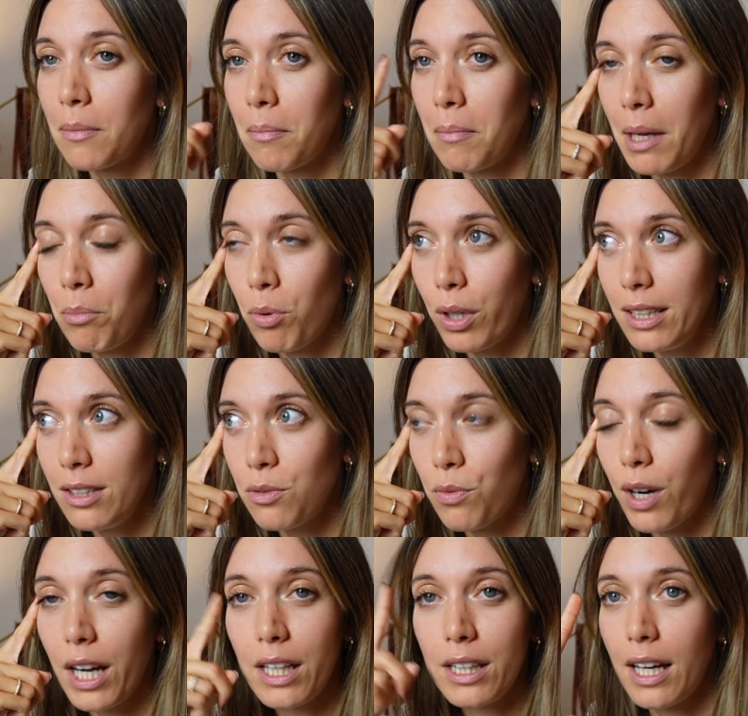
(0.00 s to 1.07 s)
My brain is
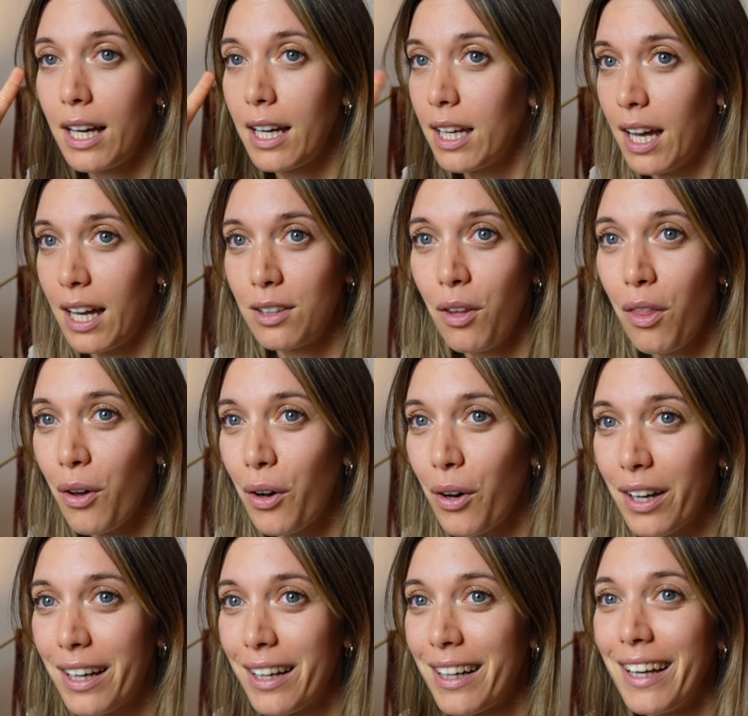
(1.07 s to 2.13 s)
fried. I can't
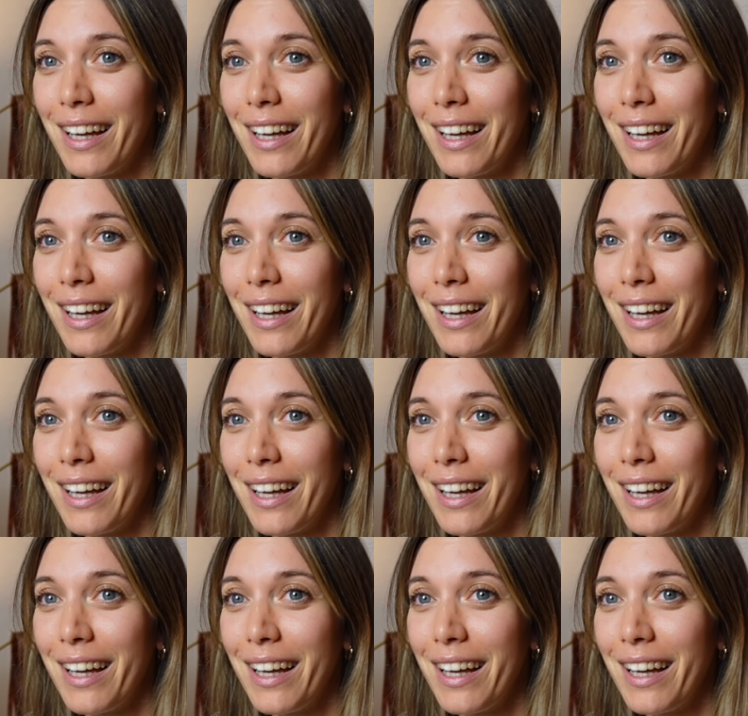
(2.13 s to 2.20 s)
talk.